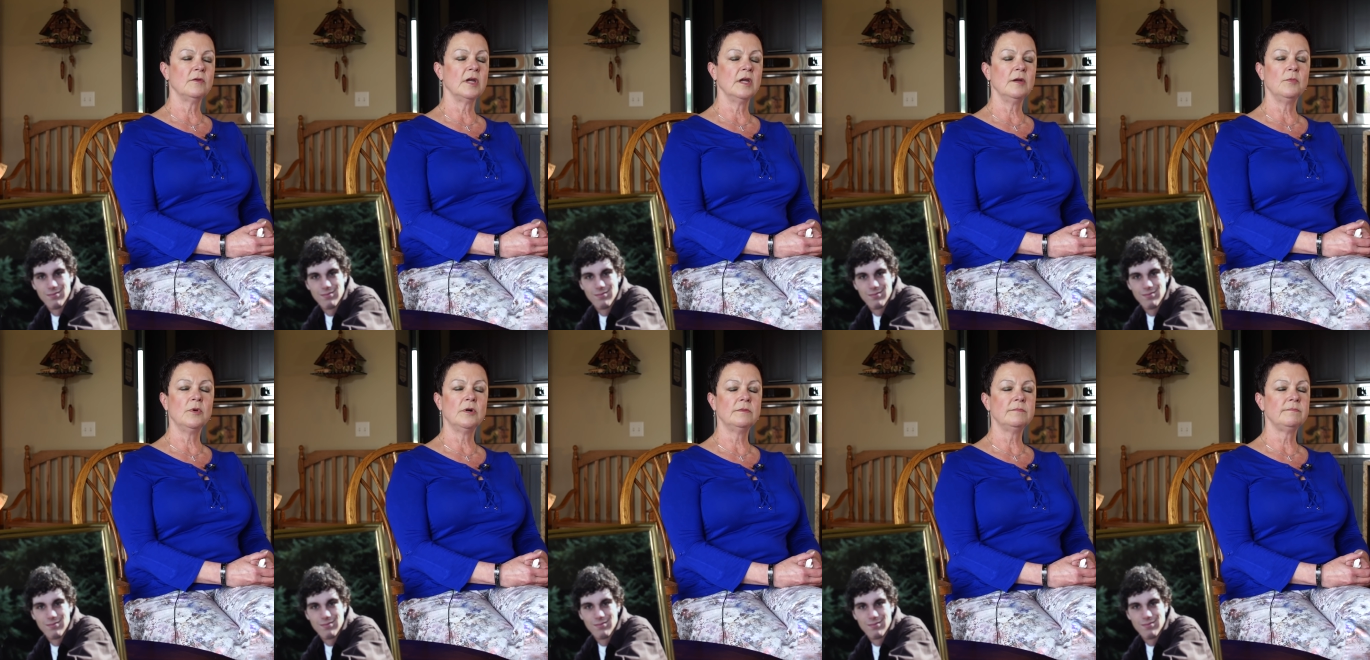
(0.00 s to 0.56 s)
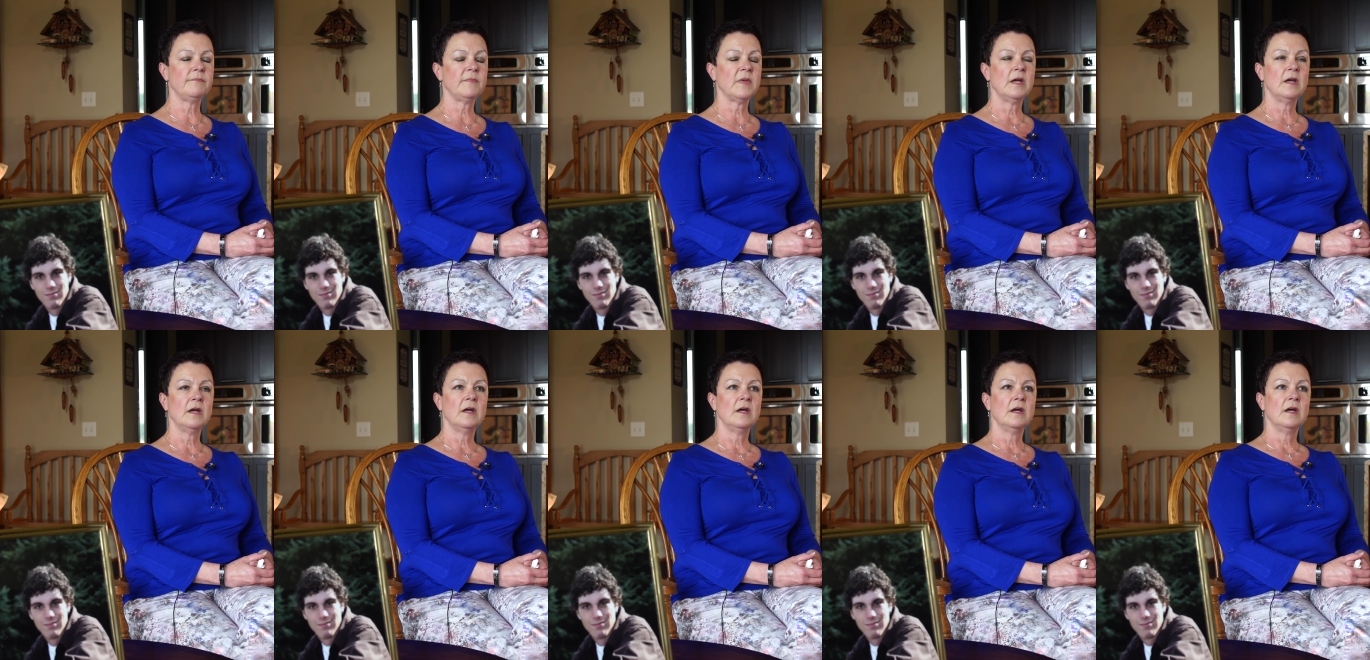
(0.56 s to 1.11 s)
Speaker 1: okay, well,
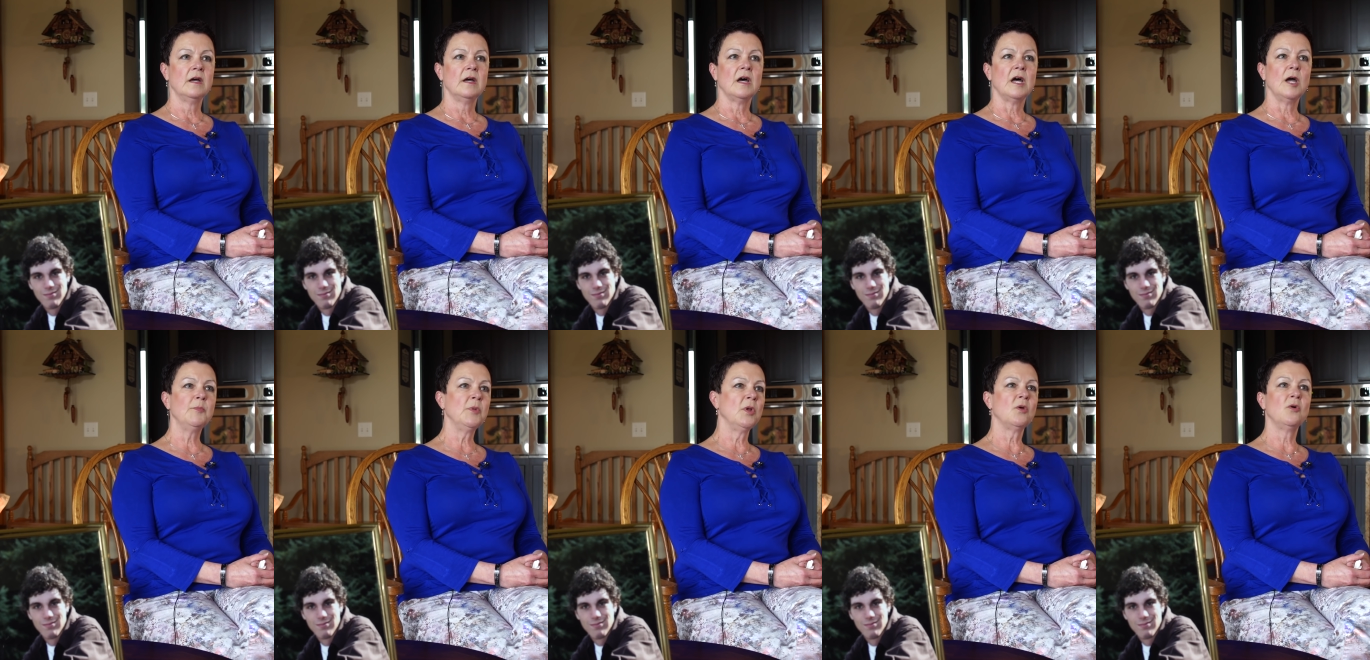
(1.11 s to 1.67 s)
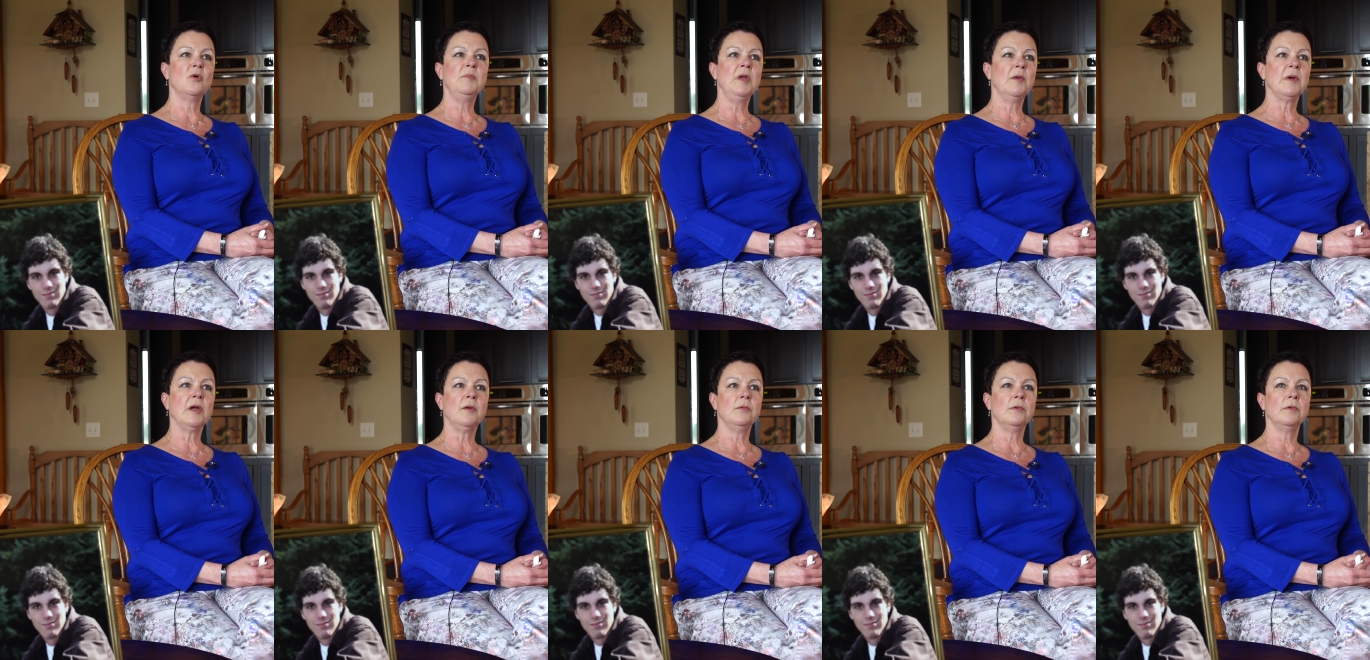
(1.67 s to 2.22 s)
I'm going to go
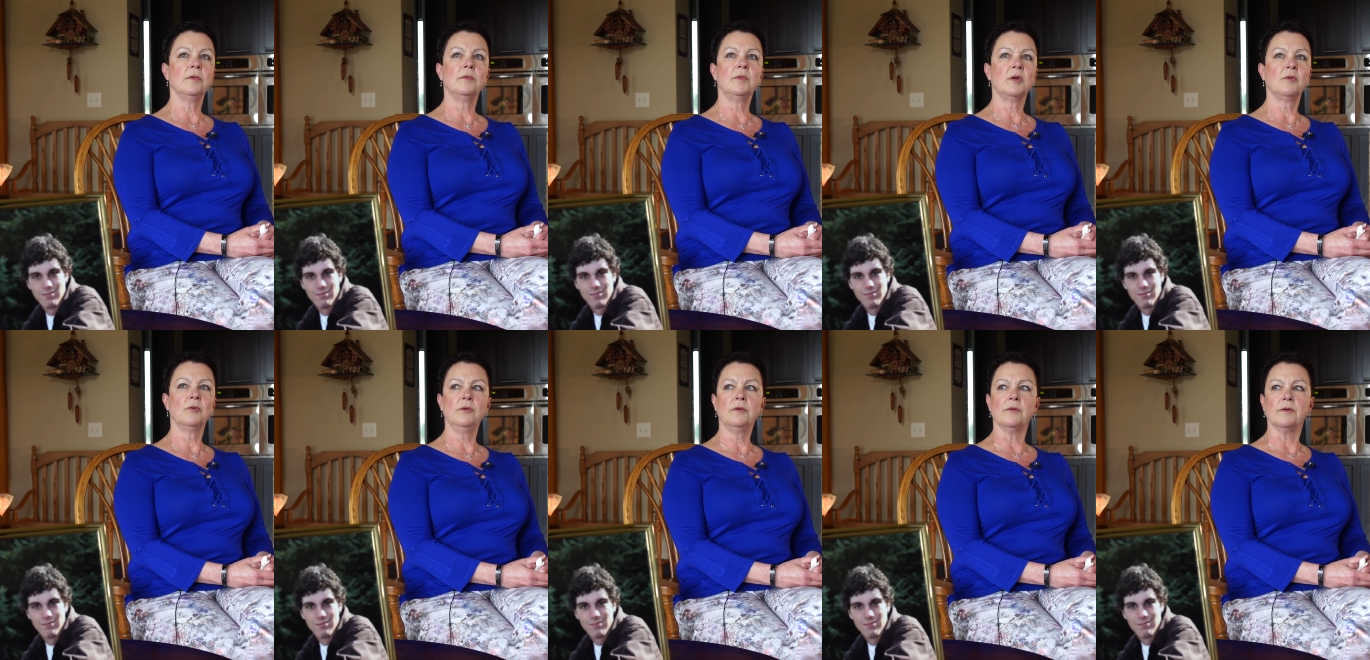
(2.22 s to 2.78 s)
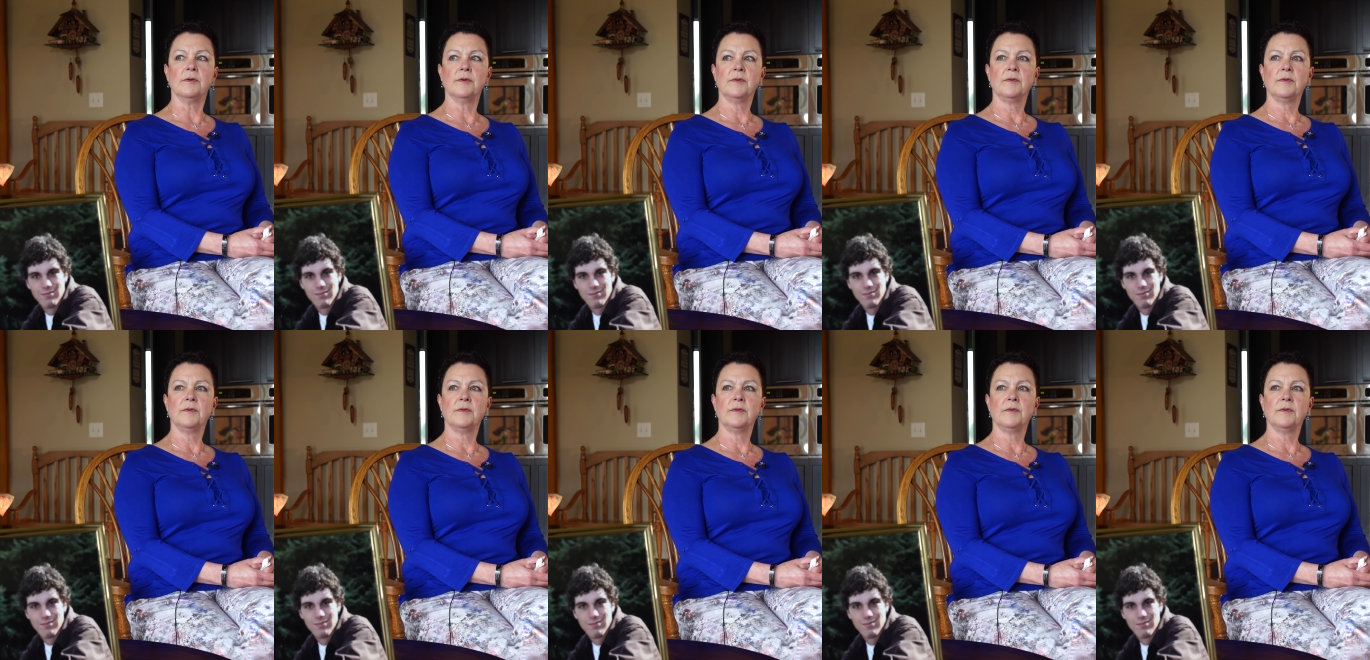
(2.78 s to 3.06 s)
meet my recruiter.